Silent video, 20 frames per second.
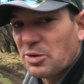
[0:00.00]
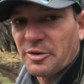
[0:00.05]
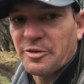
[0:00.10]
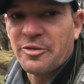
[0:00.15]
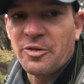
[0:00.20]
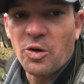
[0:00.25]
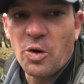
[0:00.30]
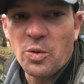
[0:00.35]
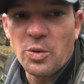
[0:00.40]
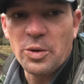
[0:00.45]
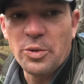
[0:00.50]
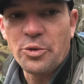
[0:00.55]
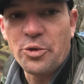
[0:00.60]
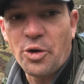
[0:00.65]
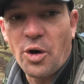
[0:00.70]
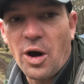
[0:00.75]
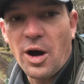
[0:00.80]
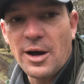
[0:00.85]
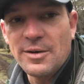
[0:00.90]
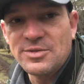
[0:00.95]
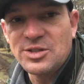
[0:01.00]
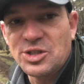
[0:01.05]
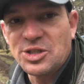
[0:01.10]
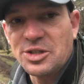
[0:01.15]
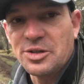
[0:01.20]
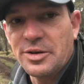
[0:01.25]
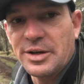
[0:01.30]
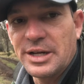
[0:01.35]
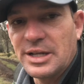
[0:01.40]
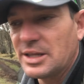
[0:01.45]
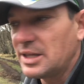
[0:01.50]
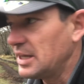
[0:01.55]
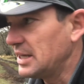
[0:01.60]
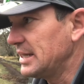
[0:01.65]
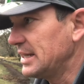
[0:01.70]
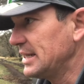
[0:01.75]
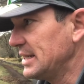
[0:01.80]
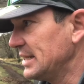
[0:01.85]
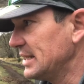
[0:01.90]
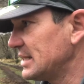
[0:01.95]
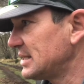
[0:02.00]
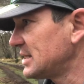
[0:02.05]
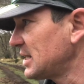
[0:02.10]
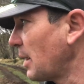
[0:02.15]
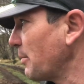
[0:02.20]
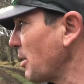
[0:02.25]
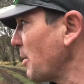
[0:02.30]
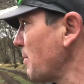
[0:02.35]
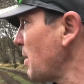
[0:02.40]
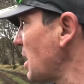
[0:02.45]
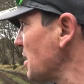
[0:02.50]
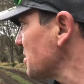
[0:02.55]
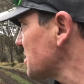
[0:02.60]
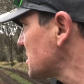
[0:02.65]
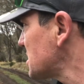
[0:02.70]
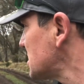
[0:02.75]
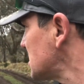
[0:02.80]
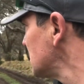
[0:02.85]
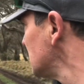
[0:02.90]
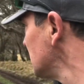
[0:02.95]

to four-wheel drives during the summer months.